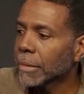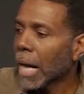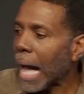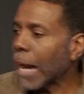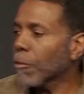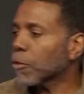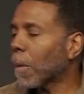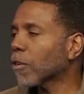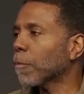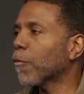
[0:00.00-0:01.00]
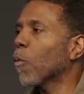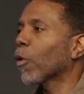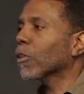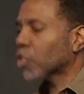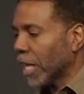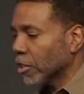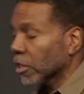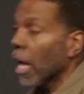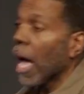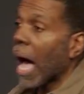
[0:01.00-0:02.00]
I am responsible for world
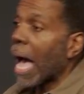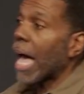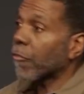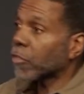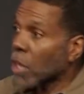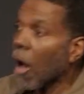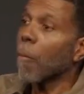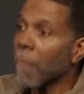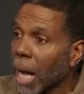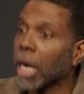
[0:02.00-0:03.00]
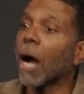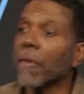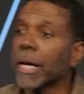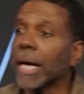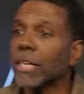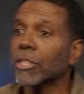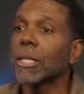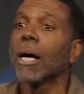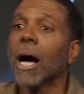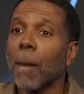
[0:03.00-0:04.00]
changes. I have taught my congregation
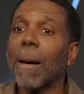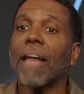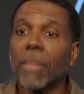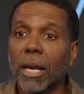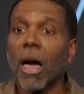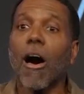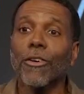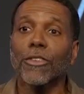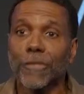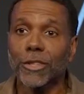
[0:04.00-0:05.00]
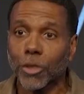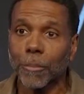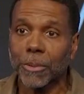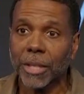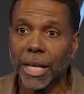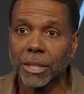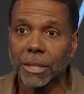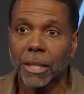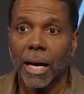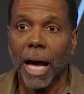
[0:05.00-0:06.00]
about the laws of
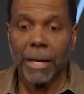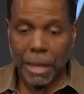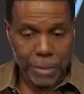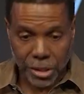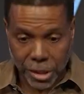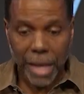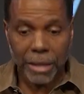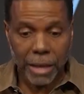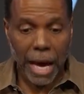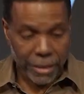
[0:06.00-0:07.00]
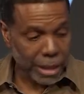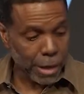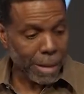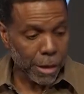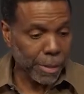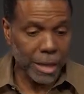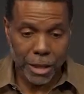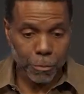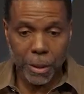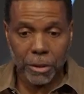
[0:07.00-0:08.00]
interpretation. I mean, sat down, I think it might have been in
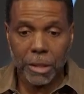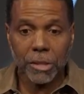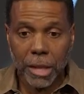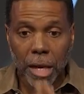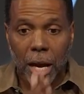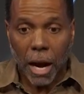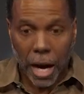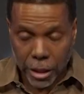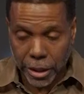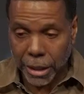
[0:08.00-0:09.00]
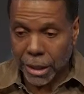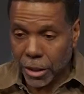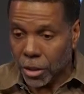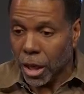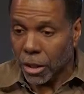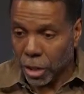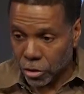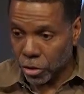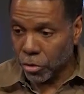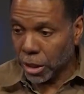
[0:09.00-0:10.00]
this building and said, all right, look at this. Look,
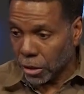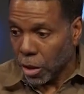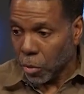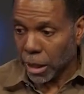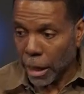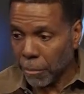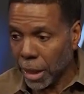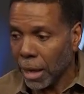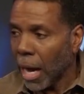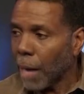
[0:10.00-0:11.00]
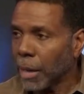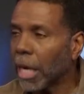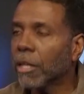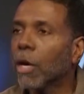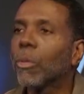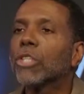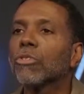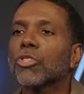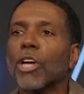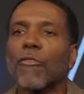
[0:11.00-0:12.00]
you do this. What that mean? I mean, and then we do
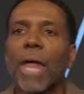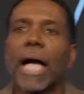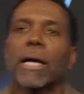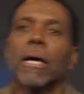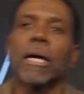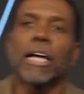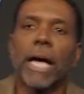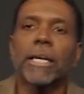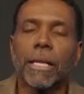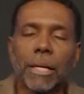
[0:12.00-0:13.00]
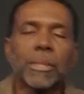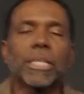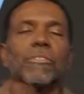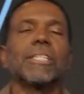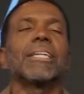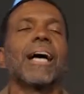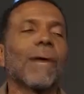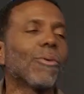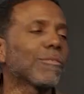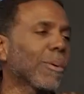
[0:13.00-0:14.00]
stuff like, let me give you, I
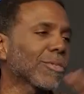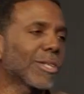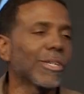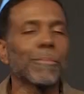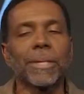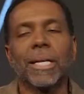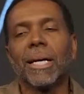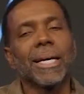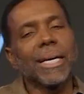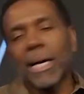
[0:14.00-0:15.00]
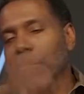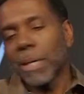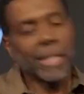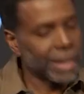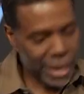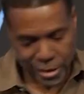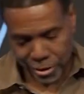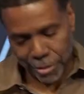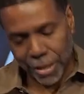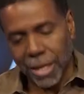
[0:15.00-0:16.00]
wasn't supposed here, but yeah, I'm here now, so
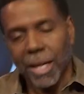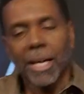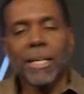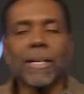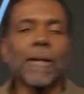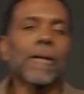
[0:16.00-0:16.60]
let me.